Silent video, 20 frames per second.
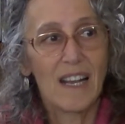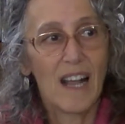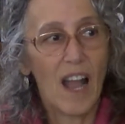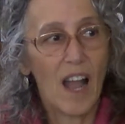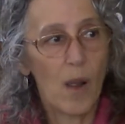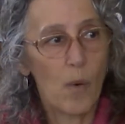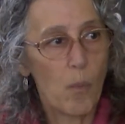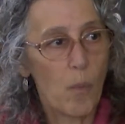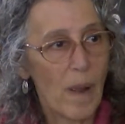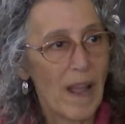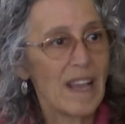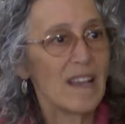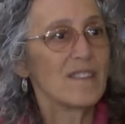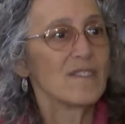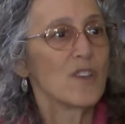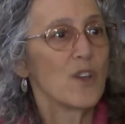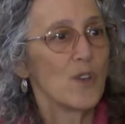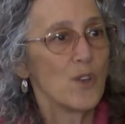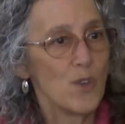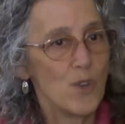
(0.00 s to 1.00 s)
are
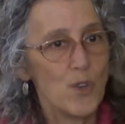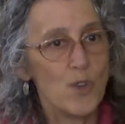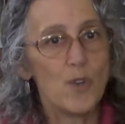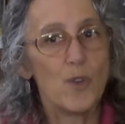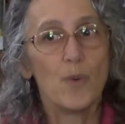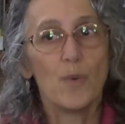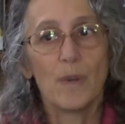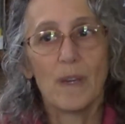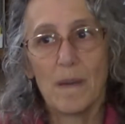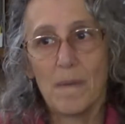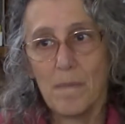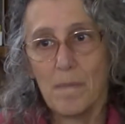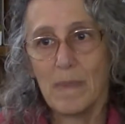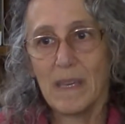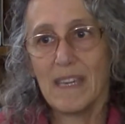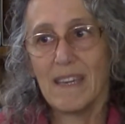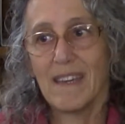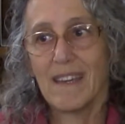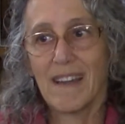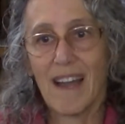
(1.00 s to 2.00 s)
ways you can
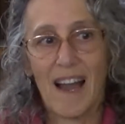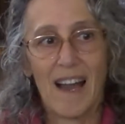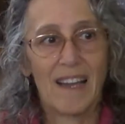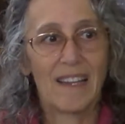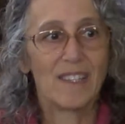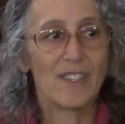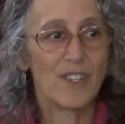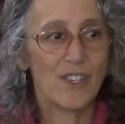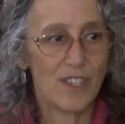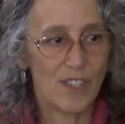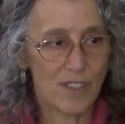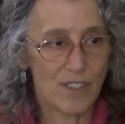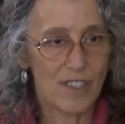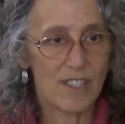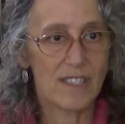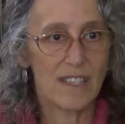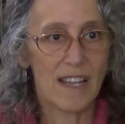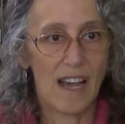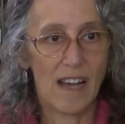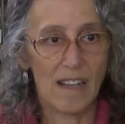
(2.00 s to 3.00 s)
be kind to
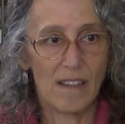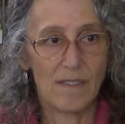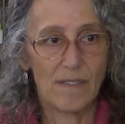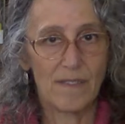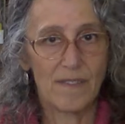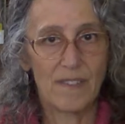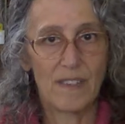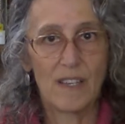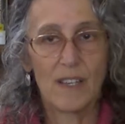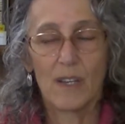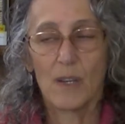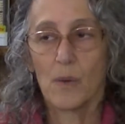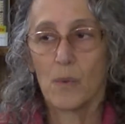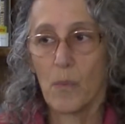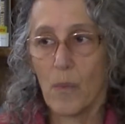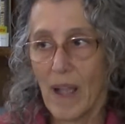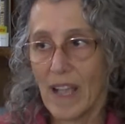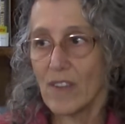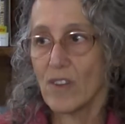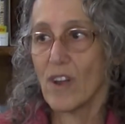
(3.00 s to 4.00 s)
yourself
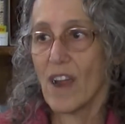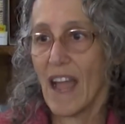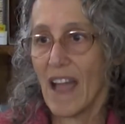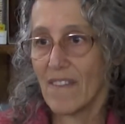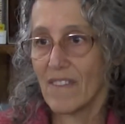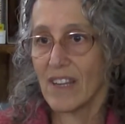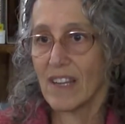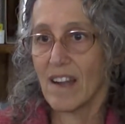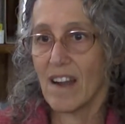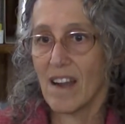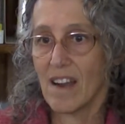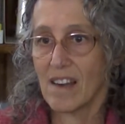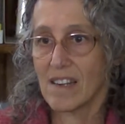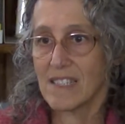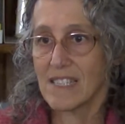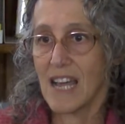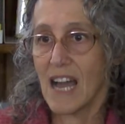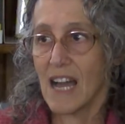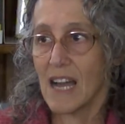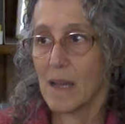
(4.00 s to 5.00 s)
when you're having a hard
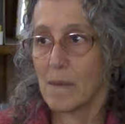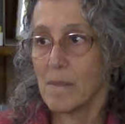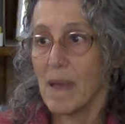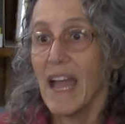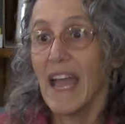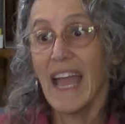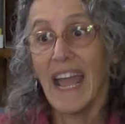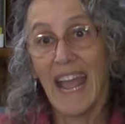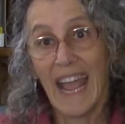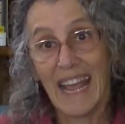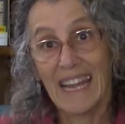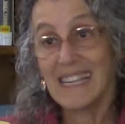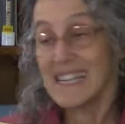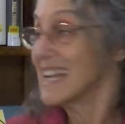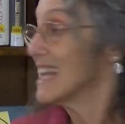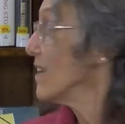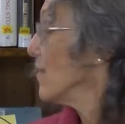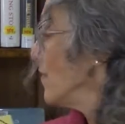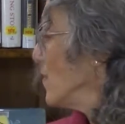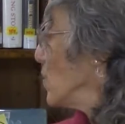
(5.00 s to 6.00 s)
time? And
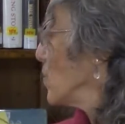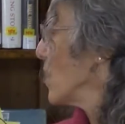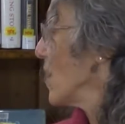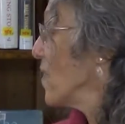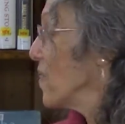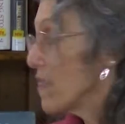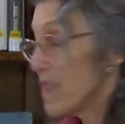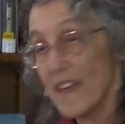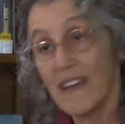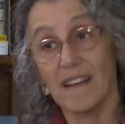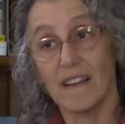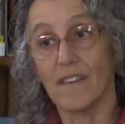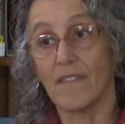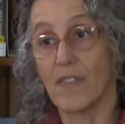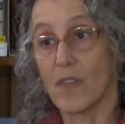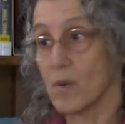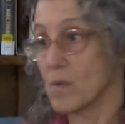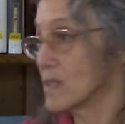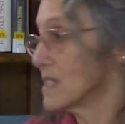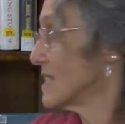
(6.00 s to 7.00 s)
if you can think of those